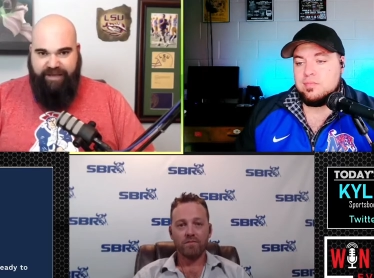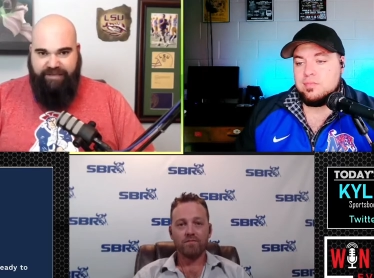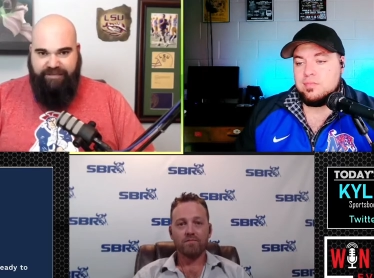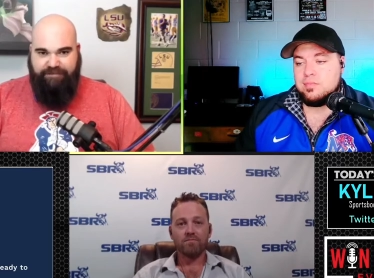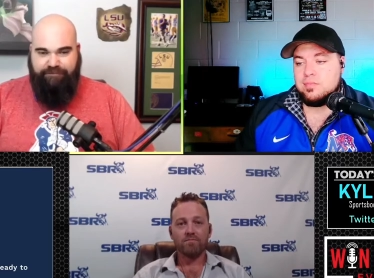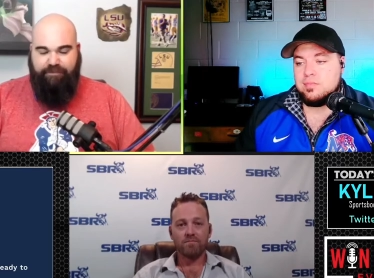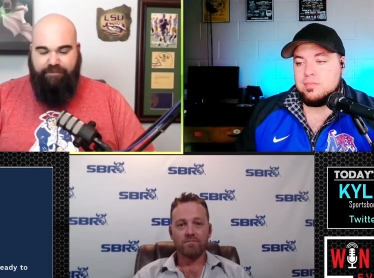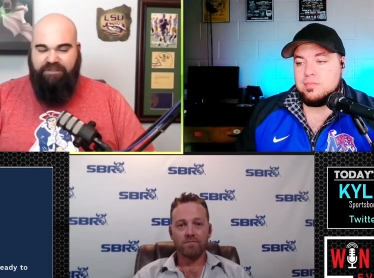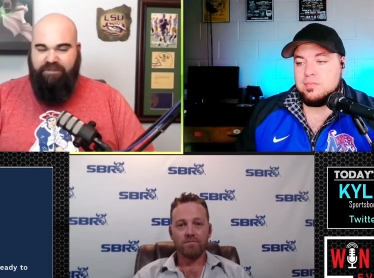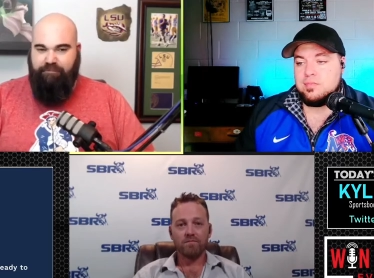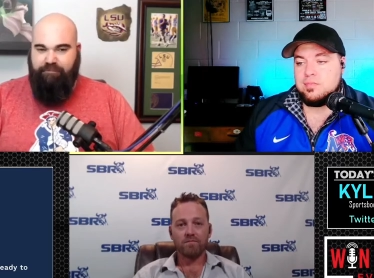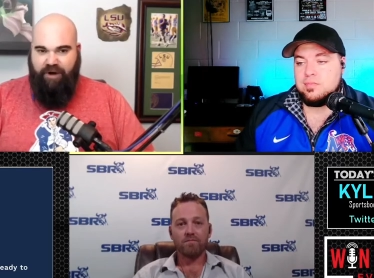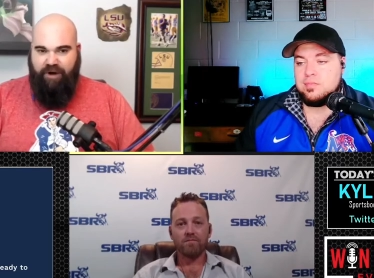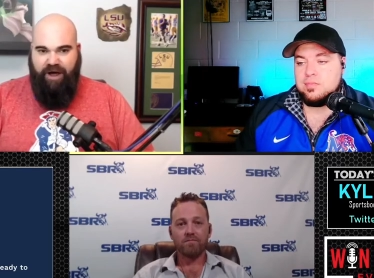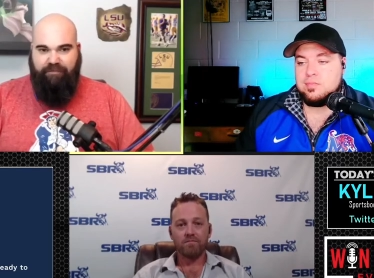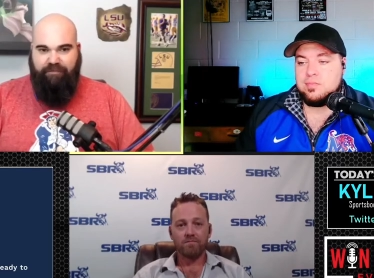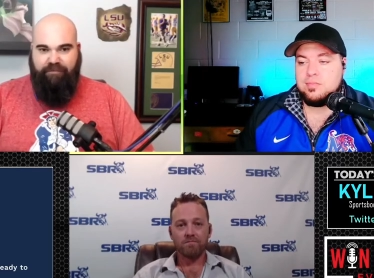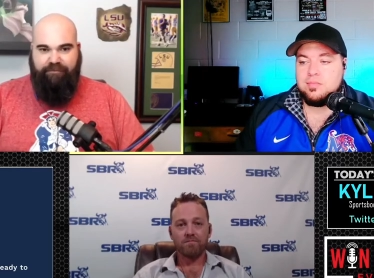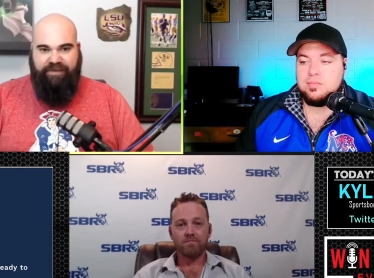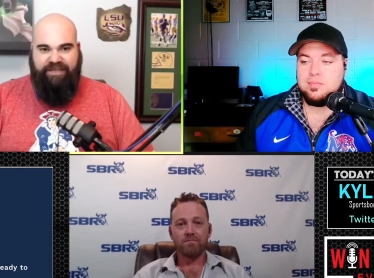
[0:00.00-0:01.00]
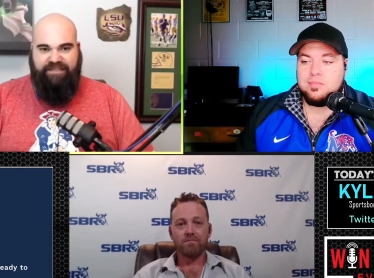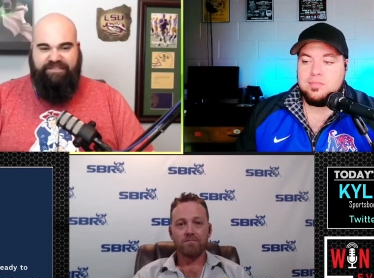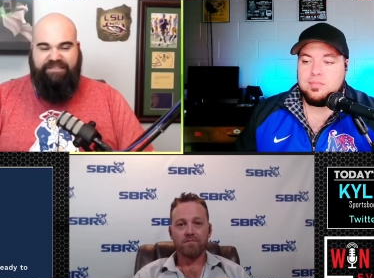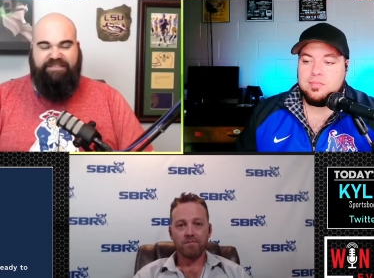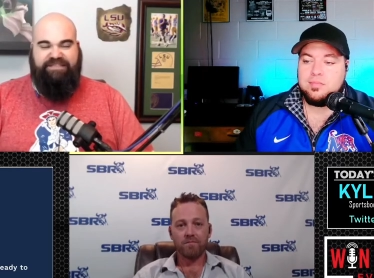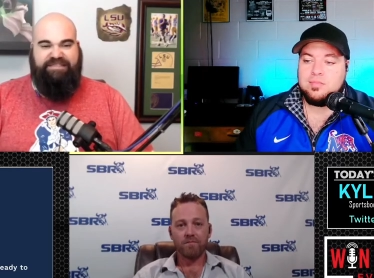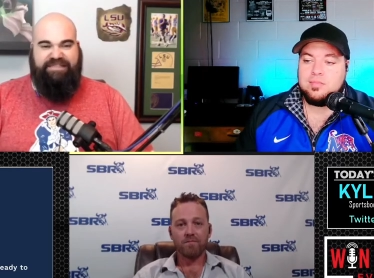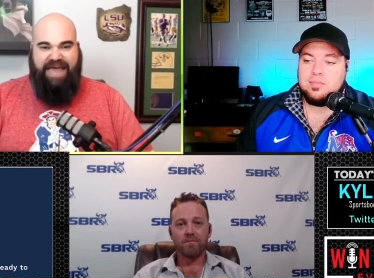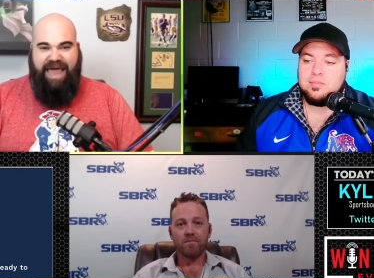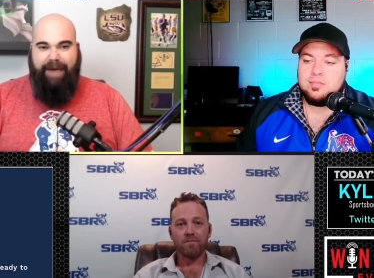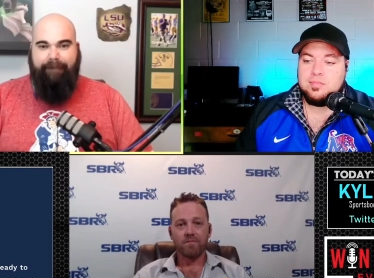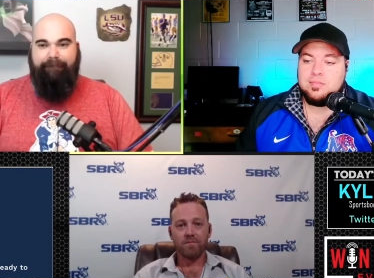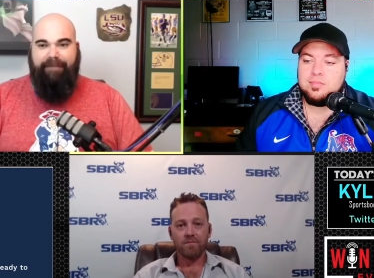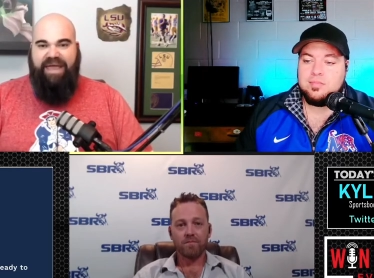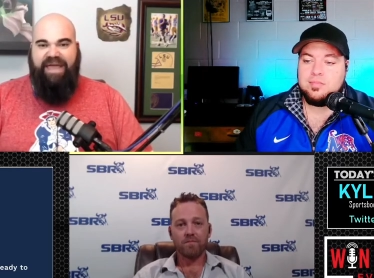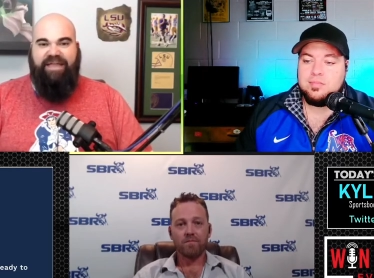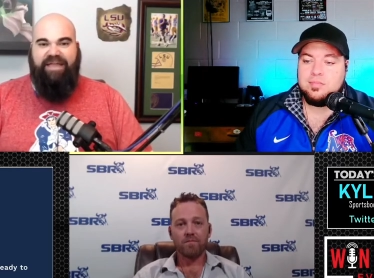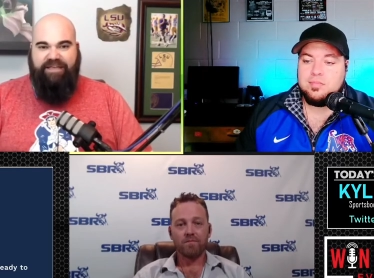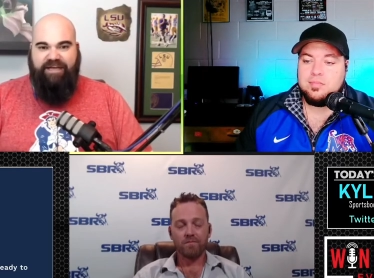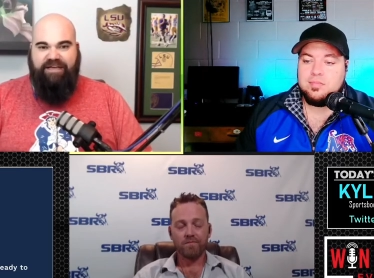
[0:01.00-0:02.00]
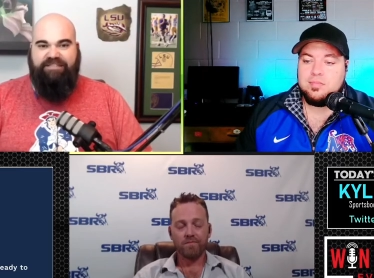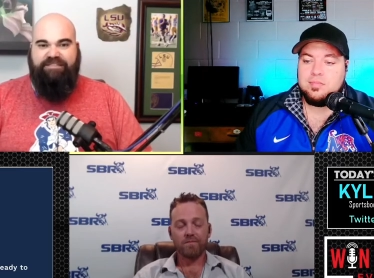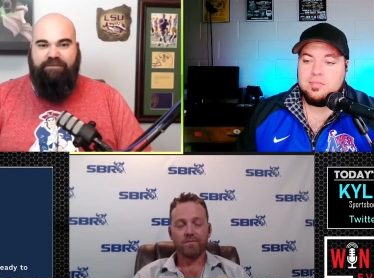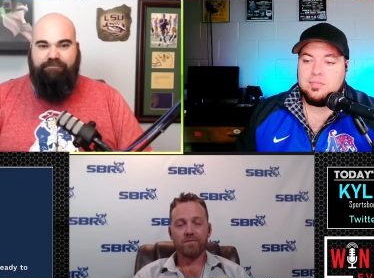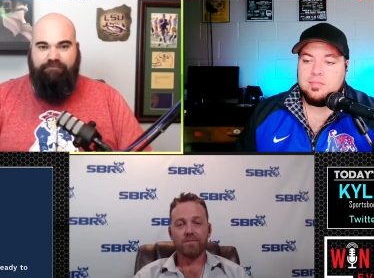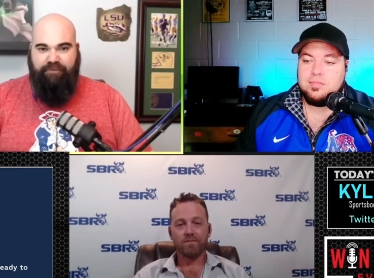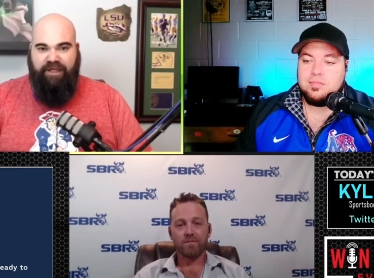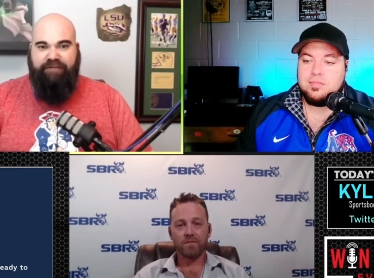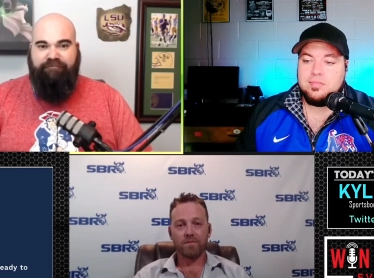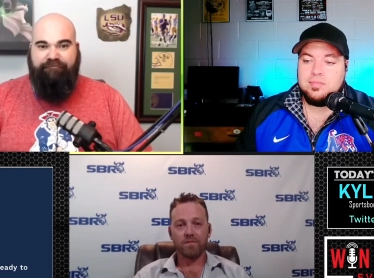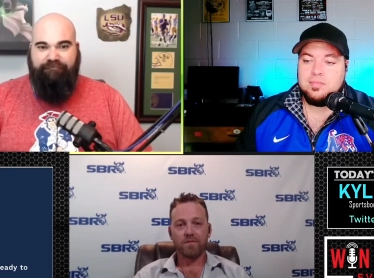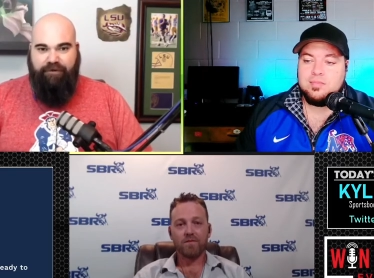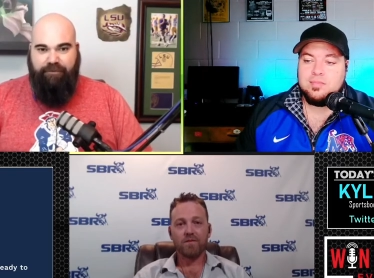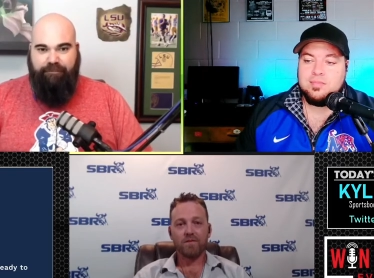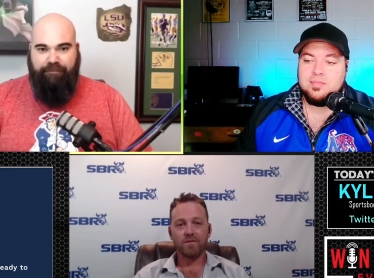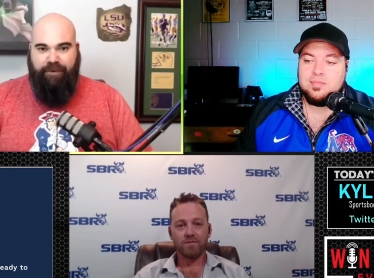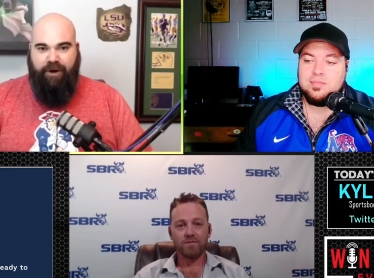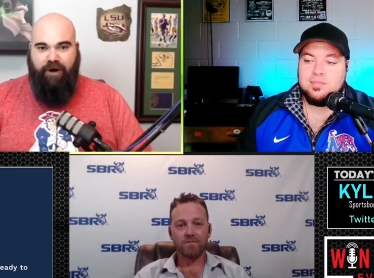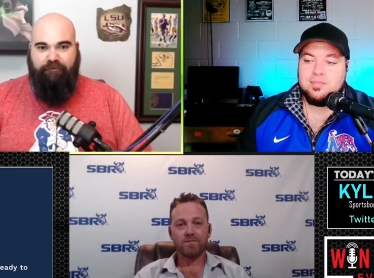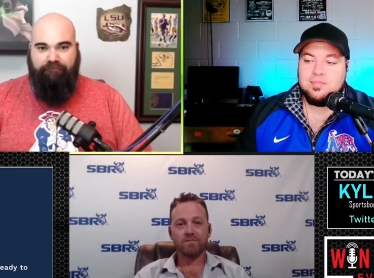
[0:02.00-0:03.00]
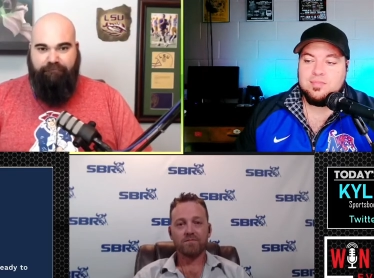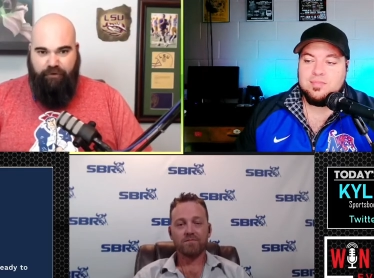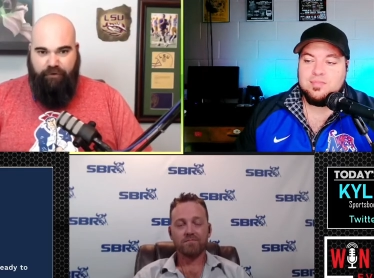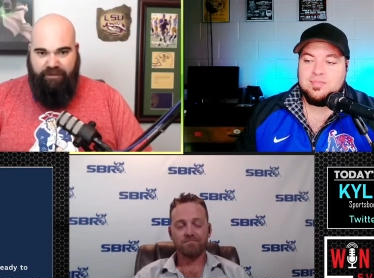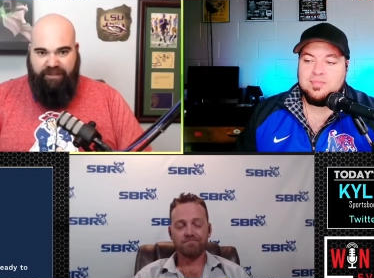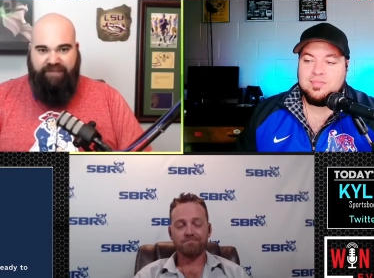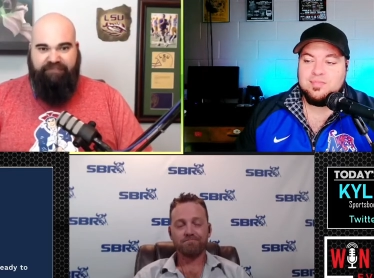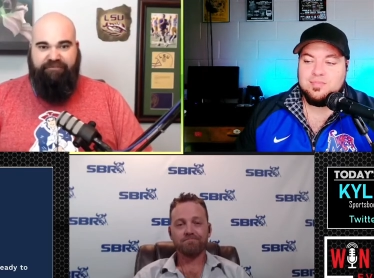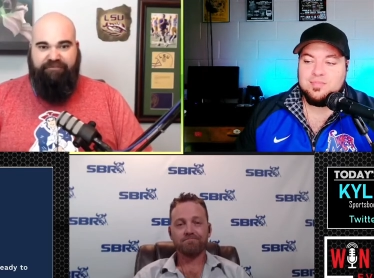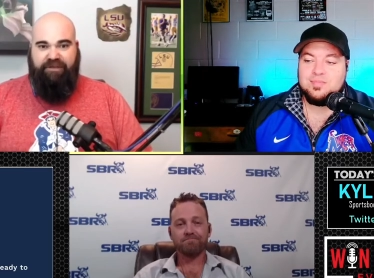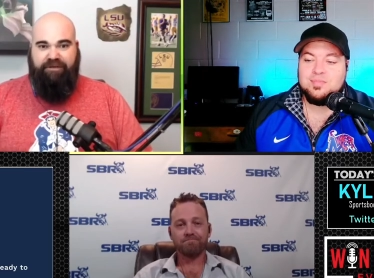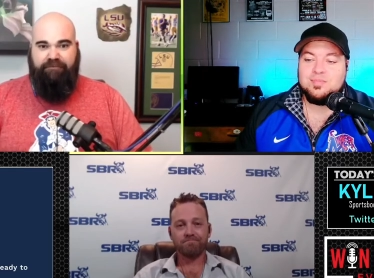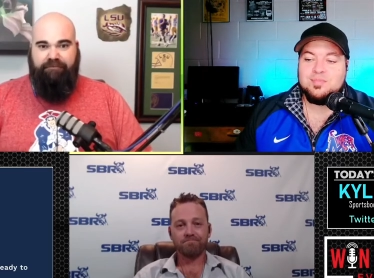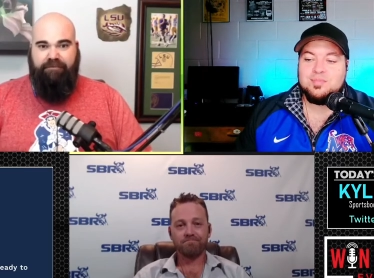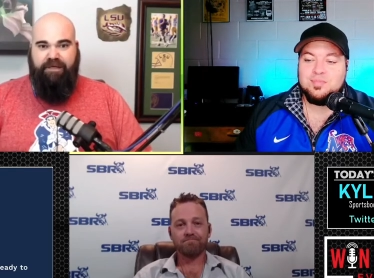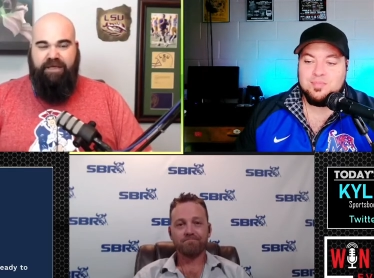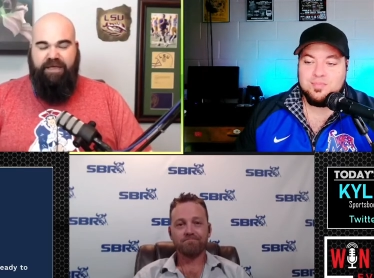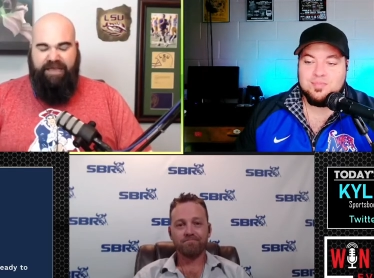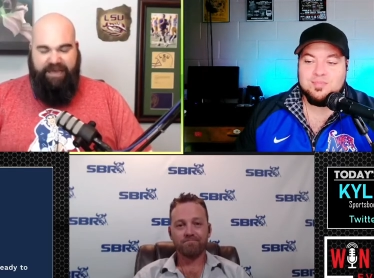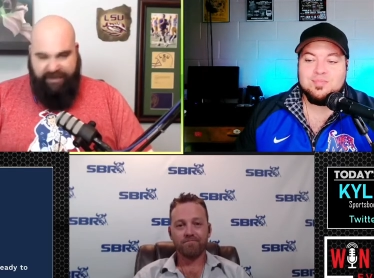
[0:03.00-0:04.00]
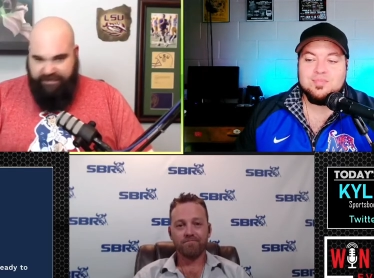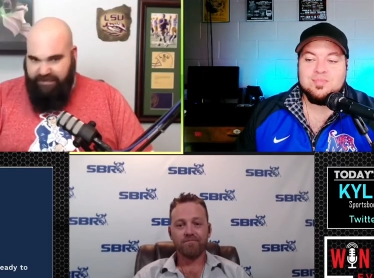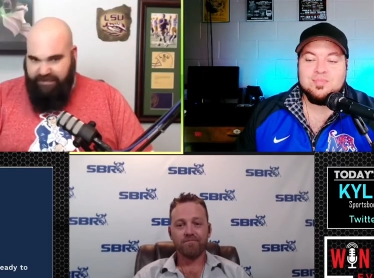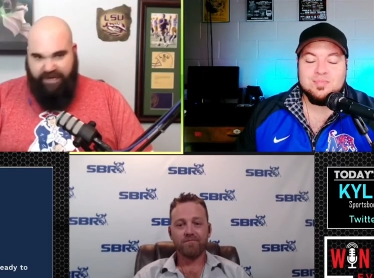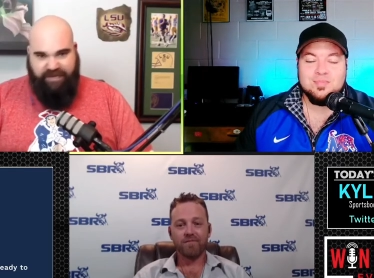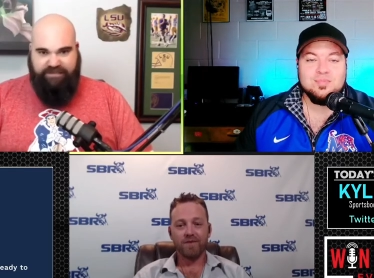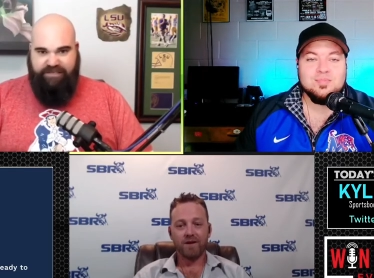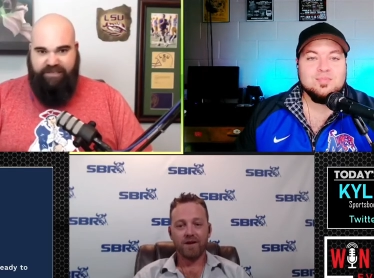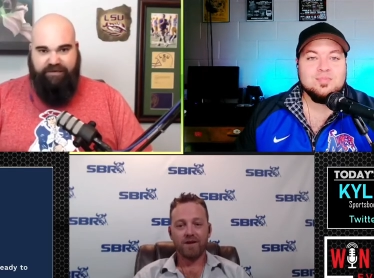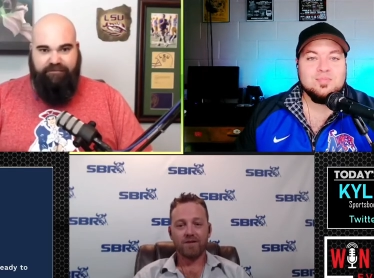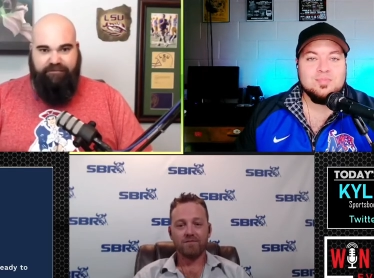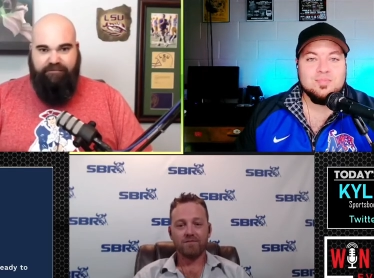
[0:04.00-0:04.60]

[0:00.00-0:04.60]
Speaker 1: But the problem is, is that man doesn't play football for a living. He doesn't. Yeah.